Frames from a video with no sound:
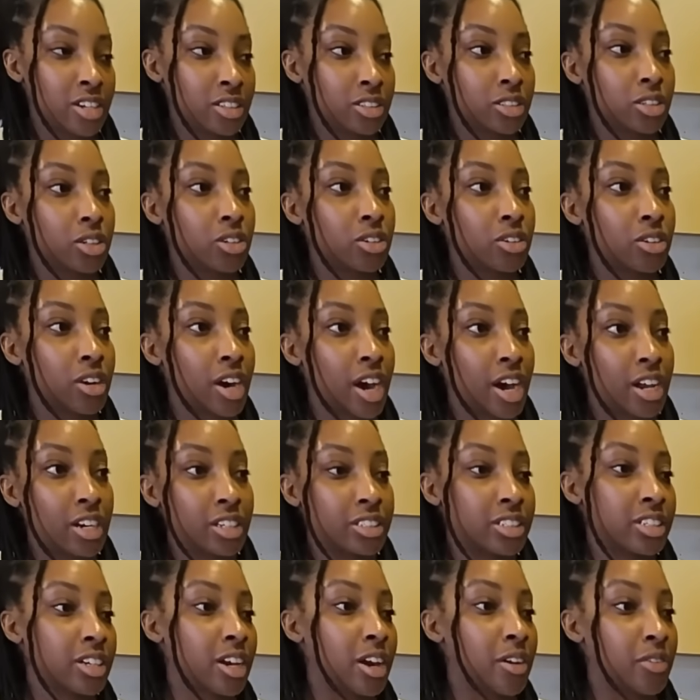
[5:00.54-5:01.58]
So
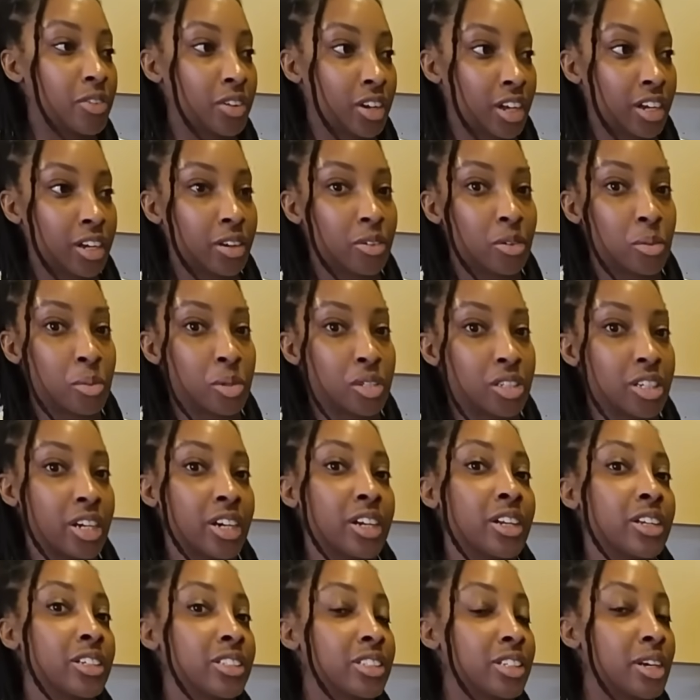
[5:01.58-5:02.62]
honestly, I feel like it would be
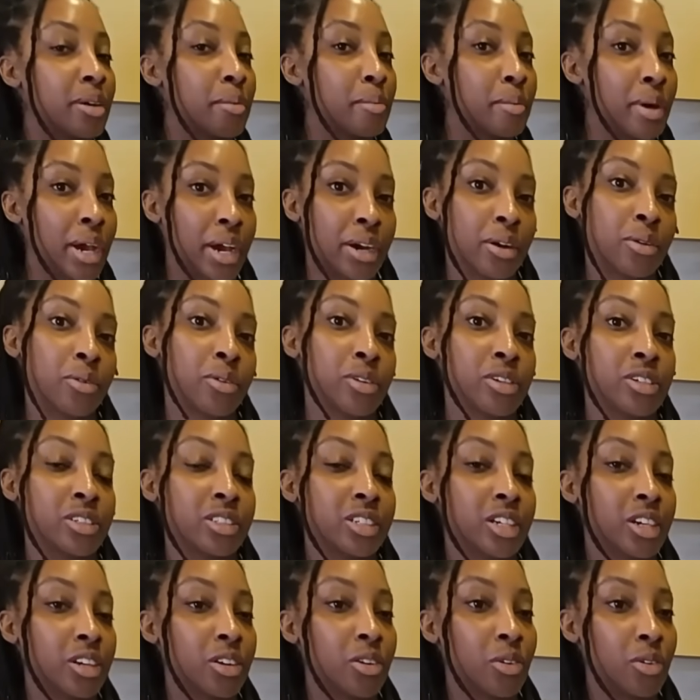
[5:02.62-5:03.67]
taking a step backwards
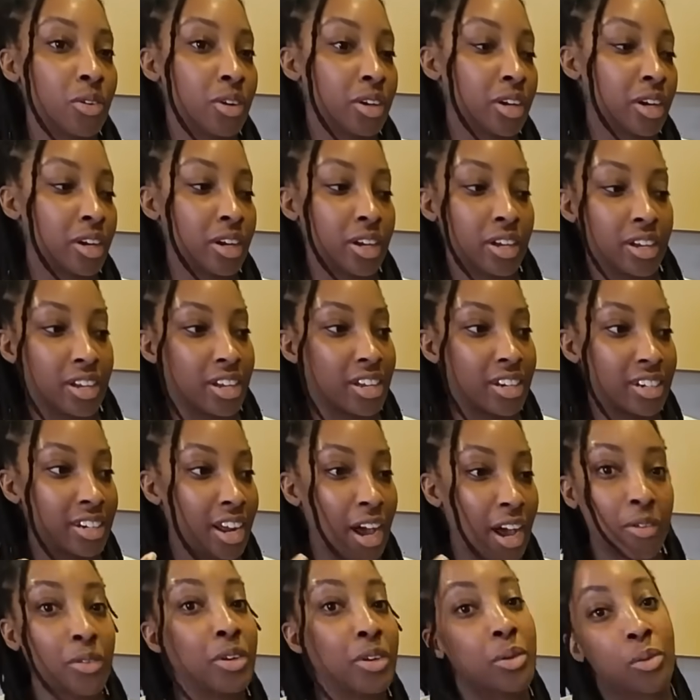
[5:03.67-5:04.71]
and going and
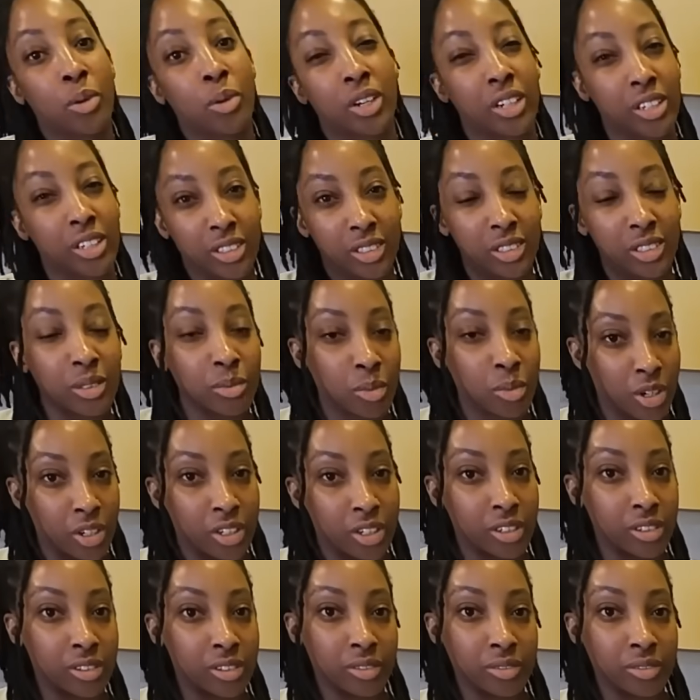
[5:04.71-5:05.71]
not really working smart.